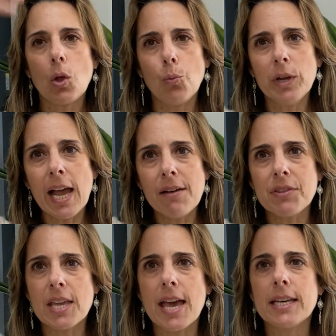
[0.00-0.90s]
We have
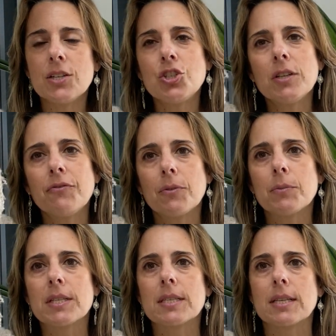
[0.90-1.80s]
the energy from
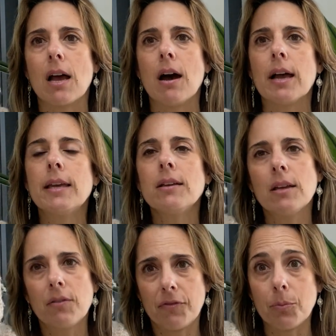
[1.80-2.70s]
the sky,
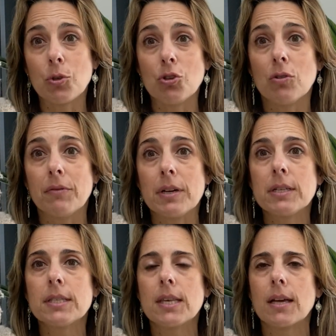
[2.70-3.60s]
from the
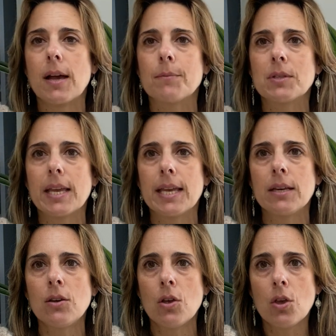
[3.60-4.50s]
universe, that comes
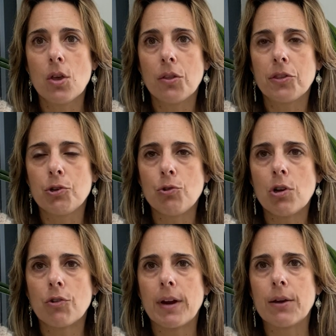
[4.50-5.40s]
in through
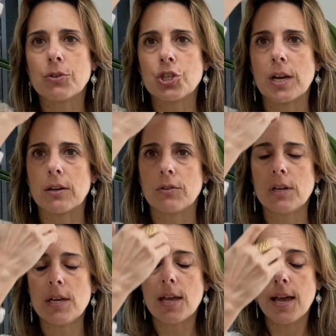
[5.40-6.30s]
our crown
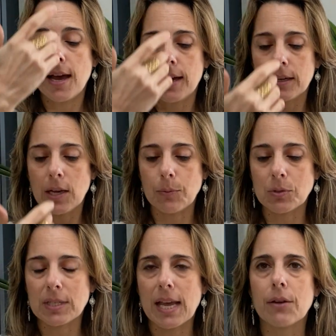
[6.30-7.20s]
chakra and
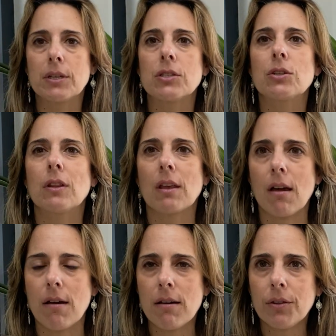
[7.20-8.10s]
comes down into the
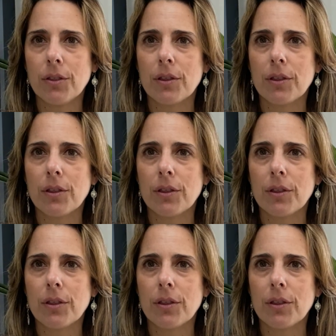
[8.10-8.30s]
earth.